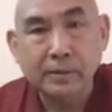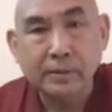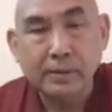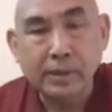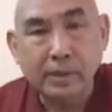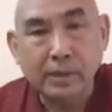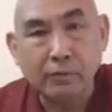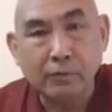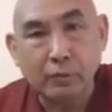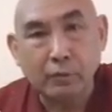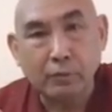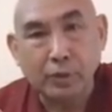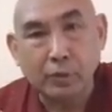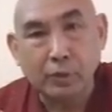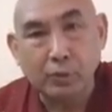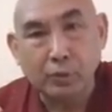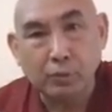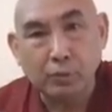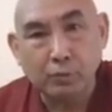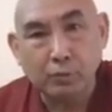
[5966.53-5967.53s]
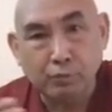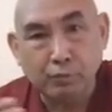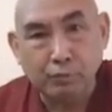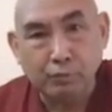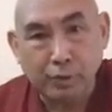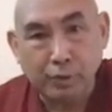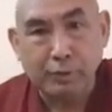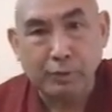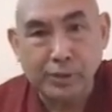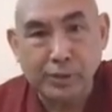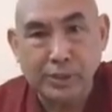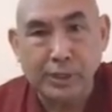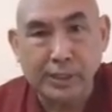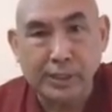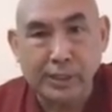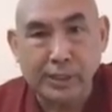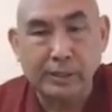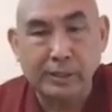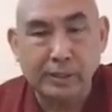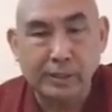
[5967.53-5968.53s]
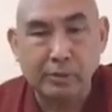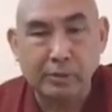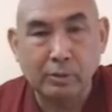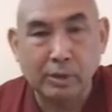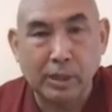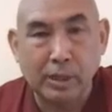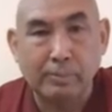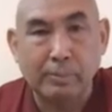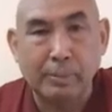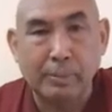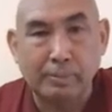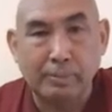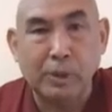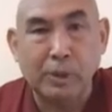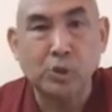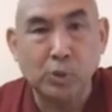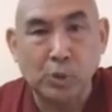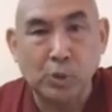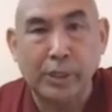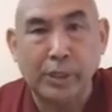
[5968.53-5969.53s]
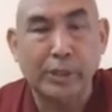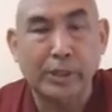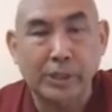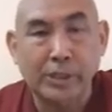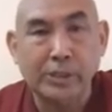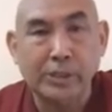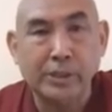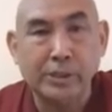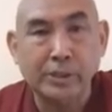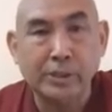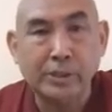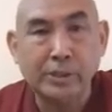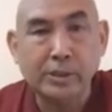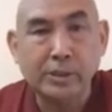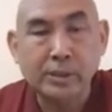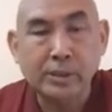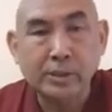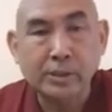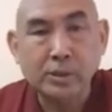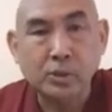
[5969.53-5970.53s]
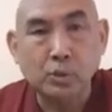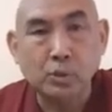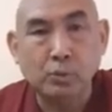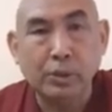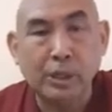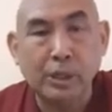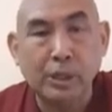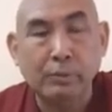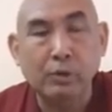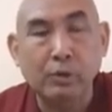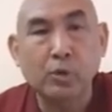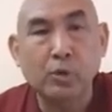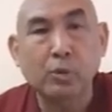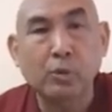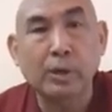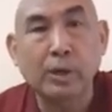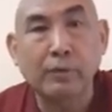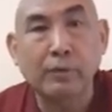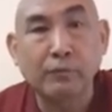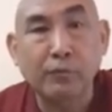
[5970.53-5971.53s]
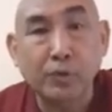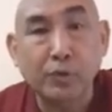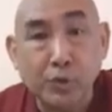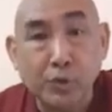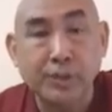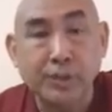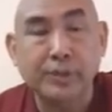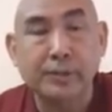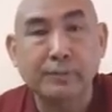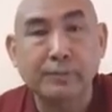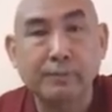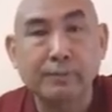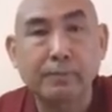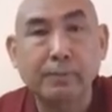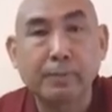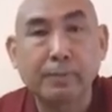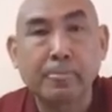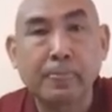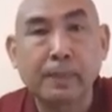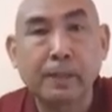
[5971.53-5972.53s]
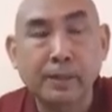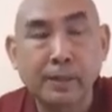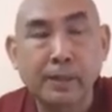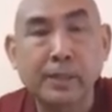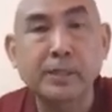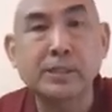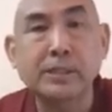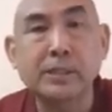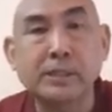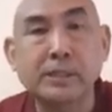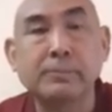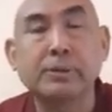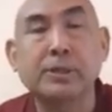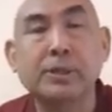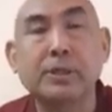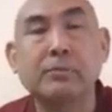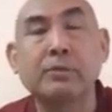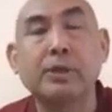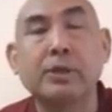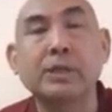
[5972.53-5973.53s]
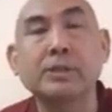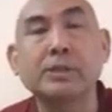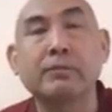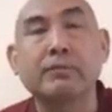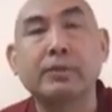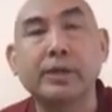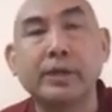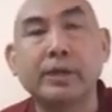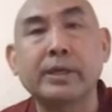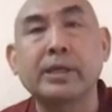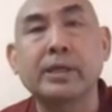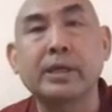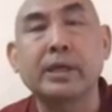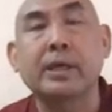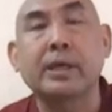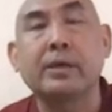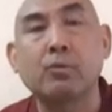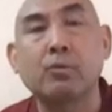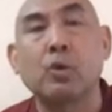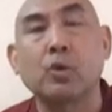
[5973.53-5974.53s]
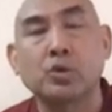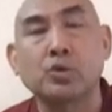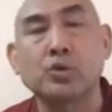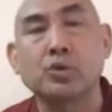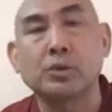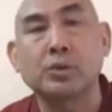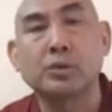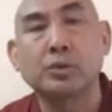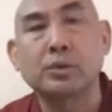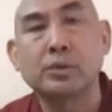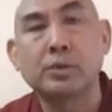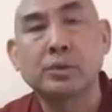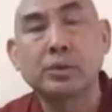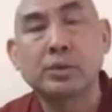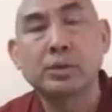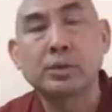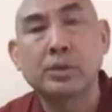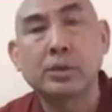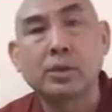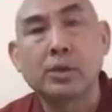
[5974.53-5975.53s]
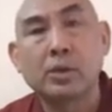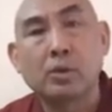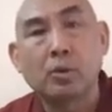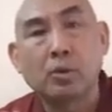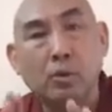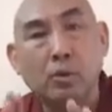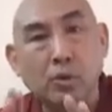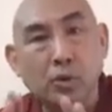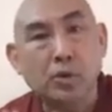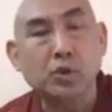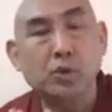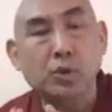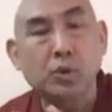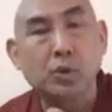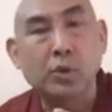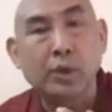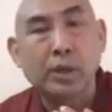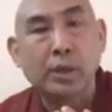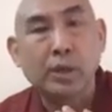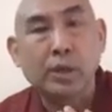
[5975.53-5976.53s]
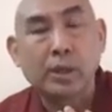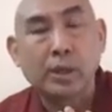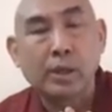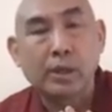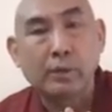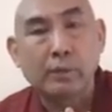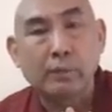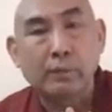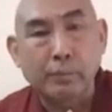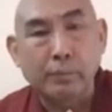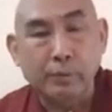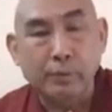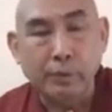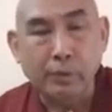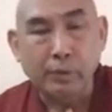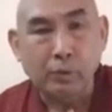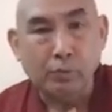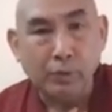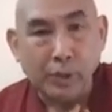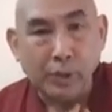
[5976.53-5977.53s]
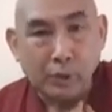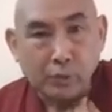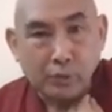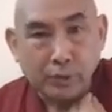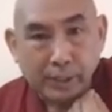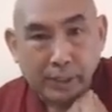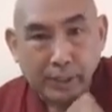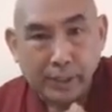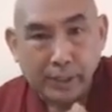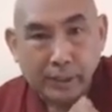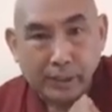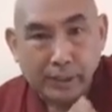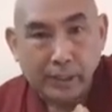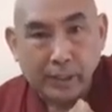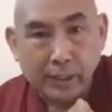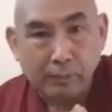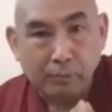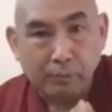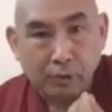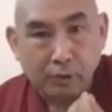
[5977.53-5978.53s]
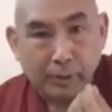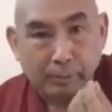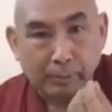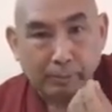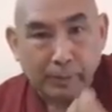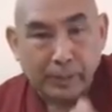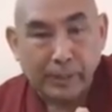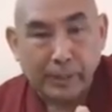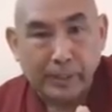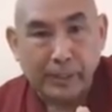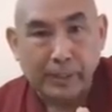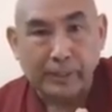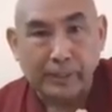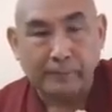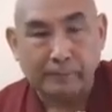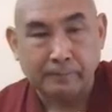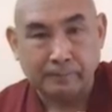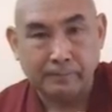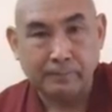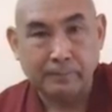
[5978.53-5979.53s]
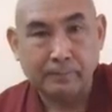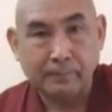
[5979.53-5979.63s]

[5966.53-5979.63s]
Therefore, when we study in Lamrim based on English, so we have a lot of confusion. Yes, Tibetan has a very clear words. Also, you know, when you really think about the meaning,